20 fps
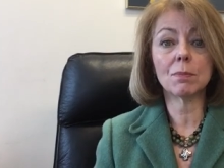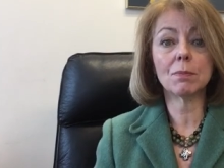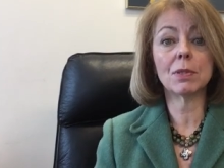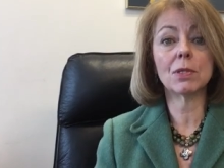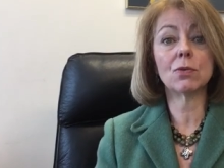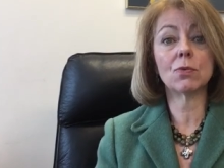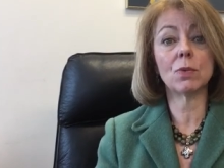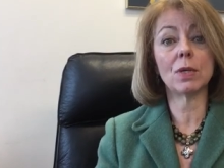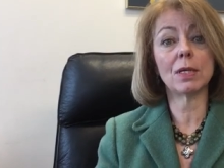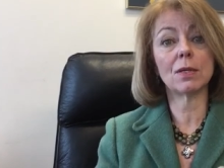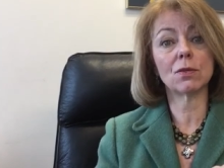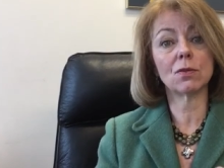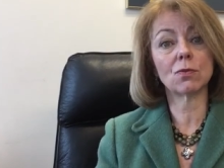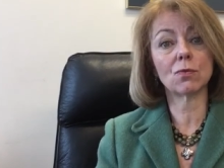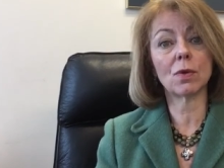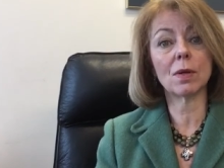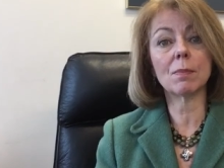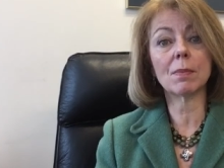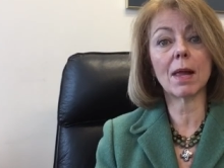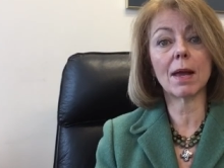between a
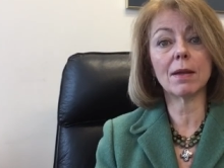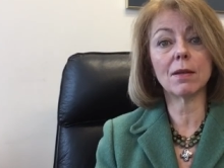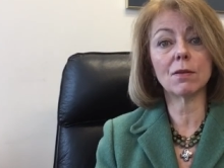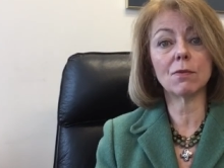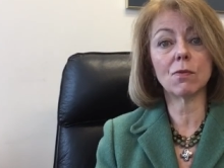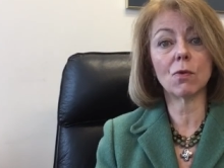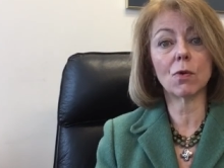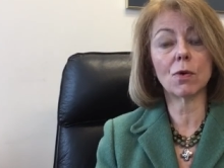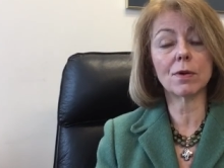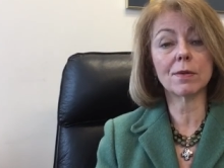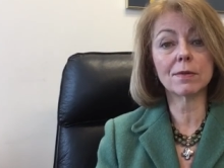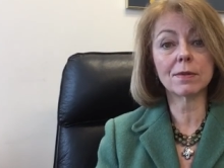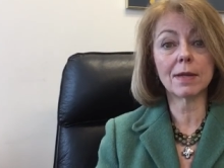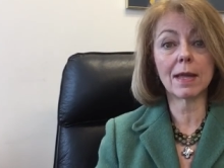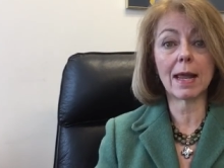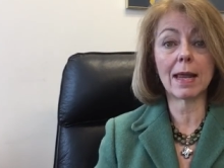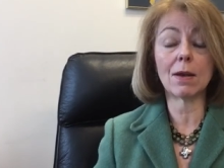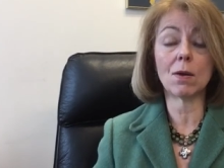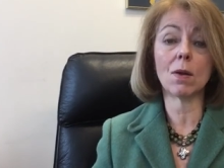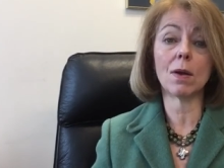streamlined divorce
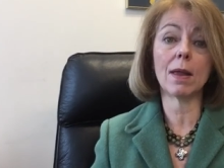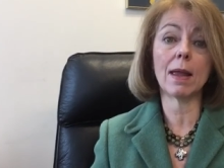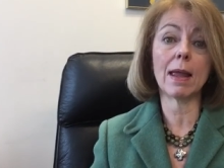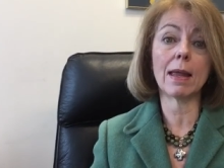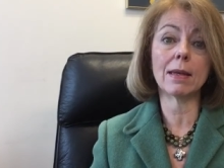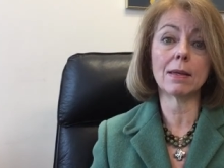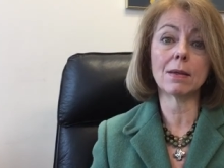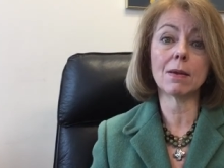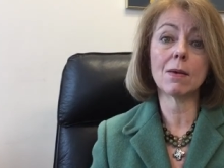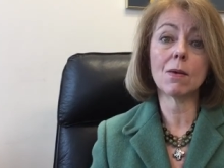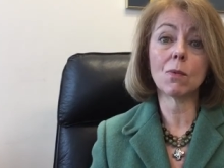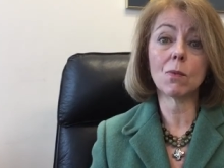and